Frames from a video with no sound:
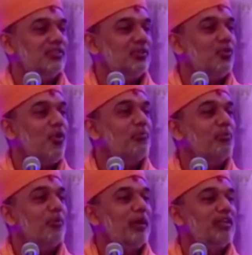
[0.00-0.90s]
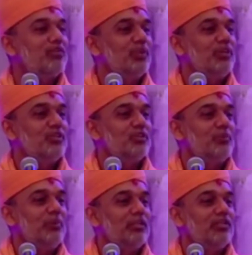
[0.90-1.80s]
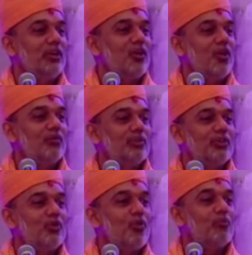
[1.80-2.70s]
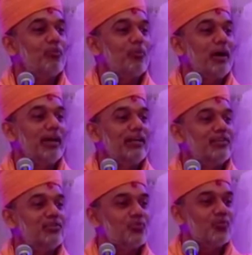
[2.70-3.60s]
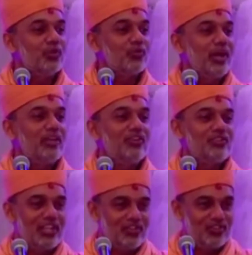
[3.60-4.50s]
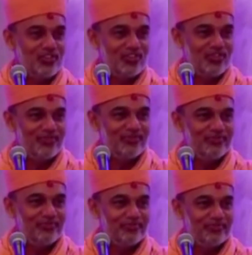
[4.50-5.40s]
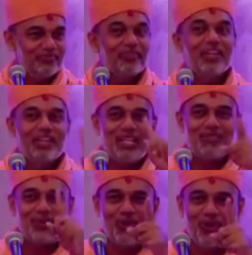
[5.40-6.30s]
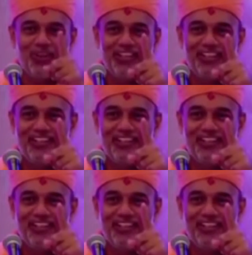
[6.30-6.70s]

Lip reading: you compromise with disciplines and norms, and you compromise with righteousness. Yes or no?